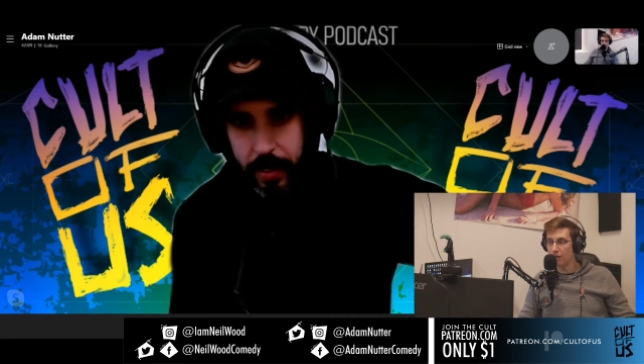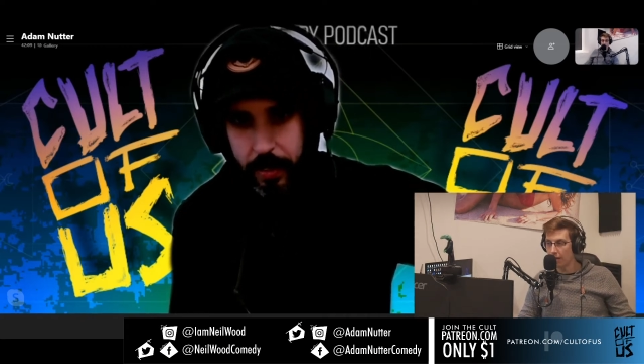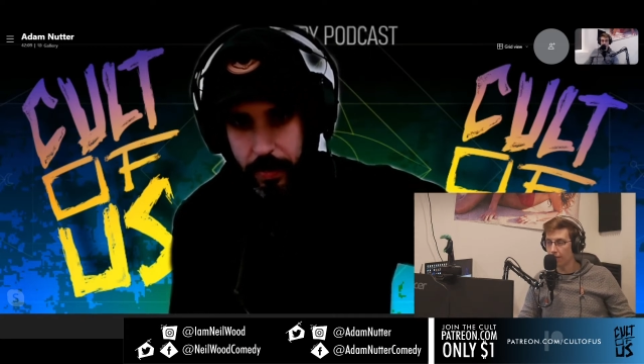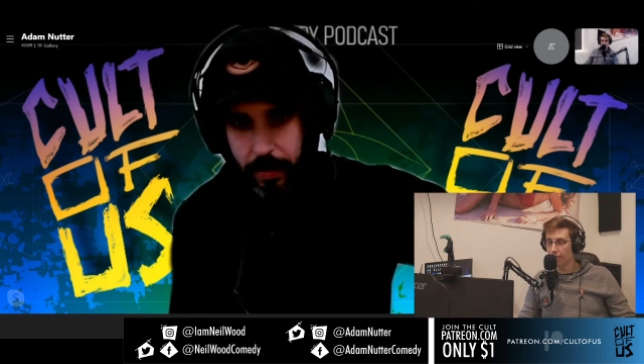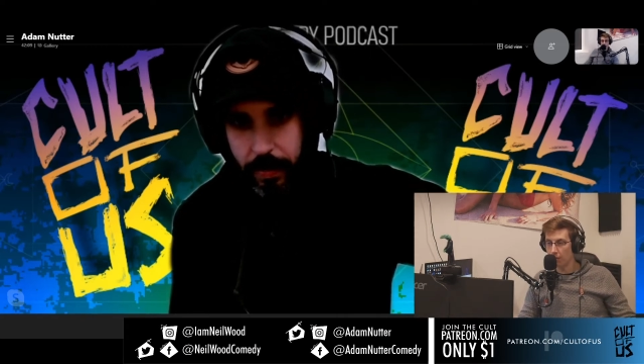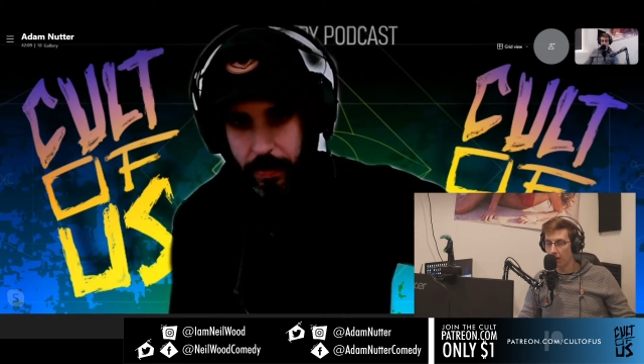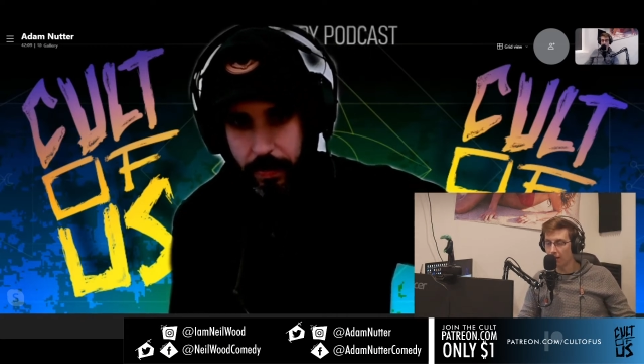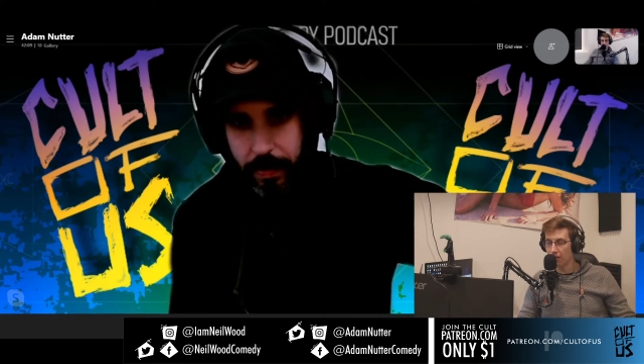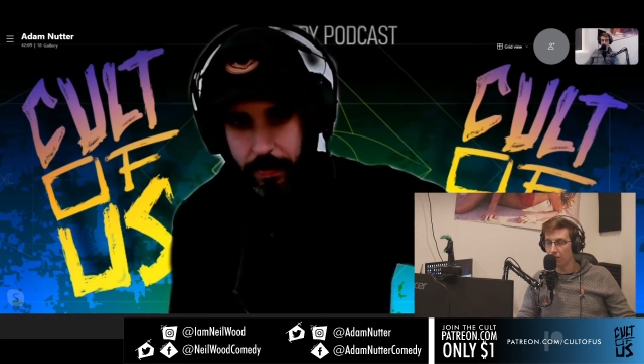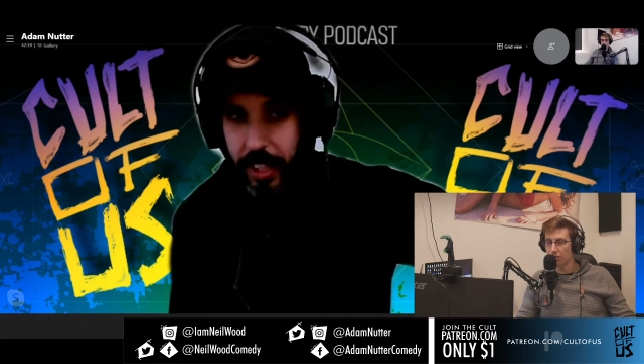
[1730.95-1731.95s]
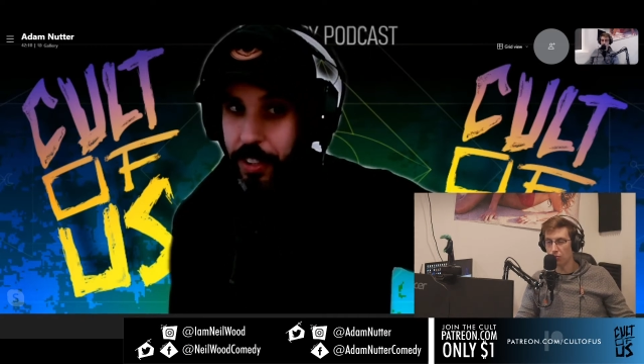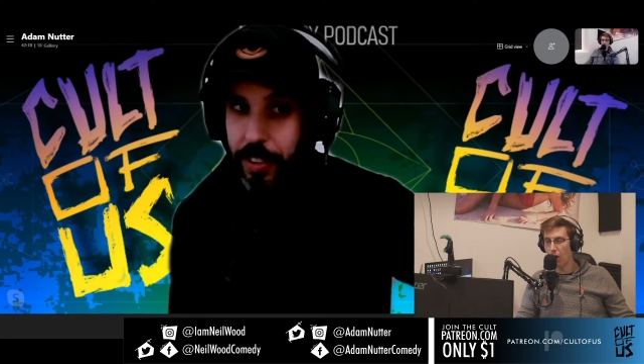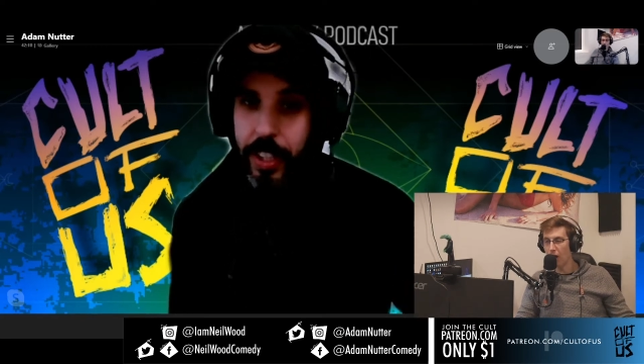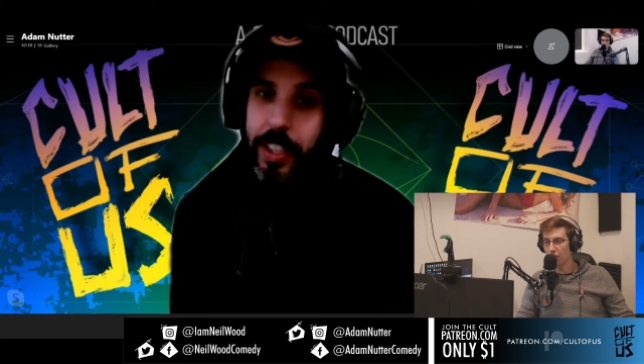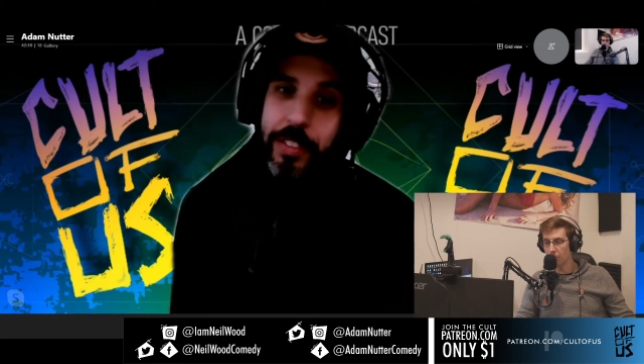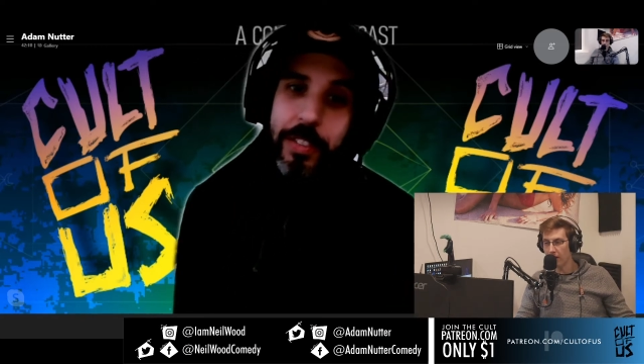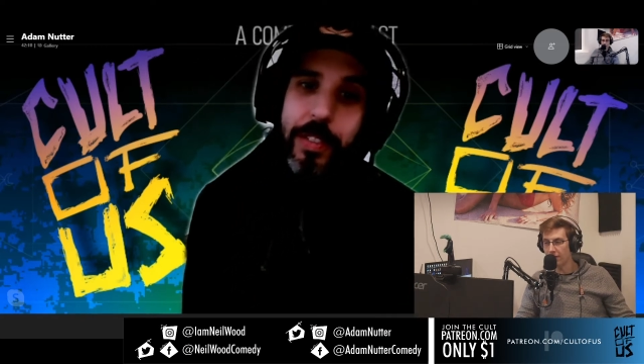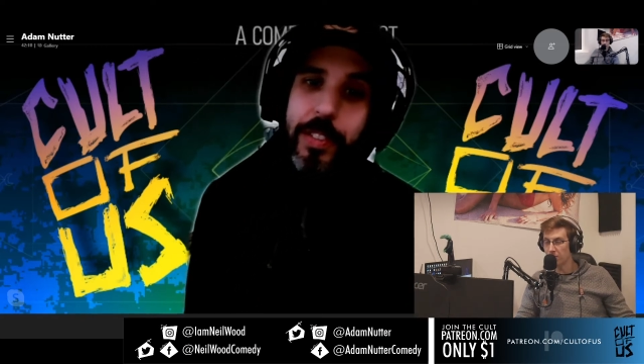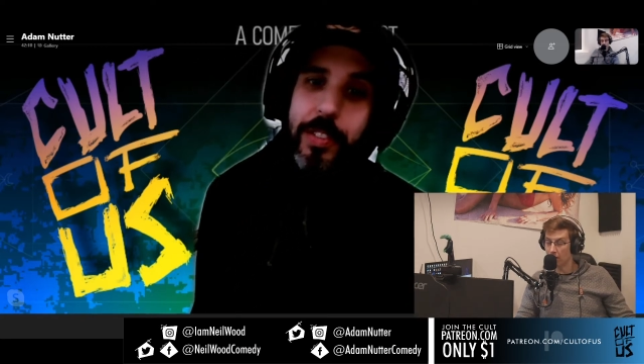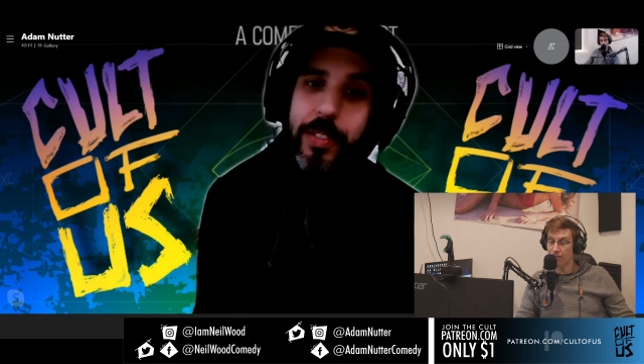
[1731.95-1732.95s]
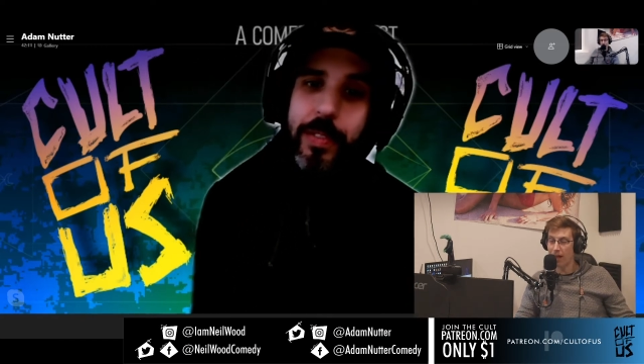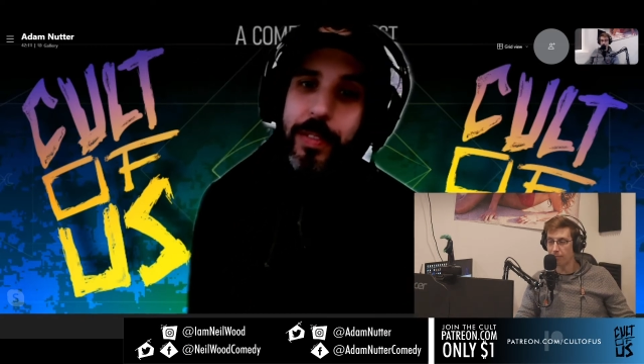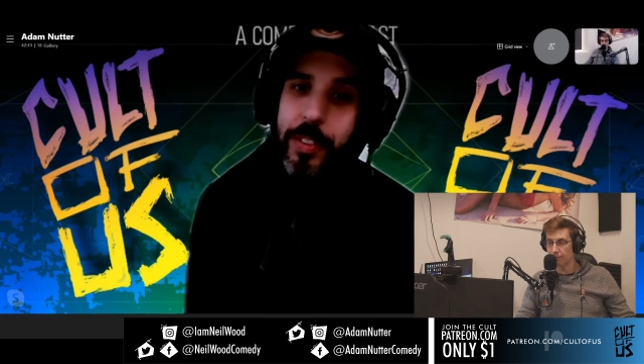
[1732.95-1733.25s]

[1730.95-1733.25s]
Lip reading: Henry Ford had a goon as well who made some stuff happen.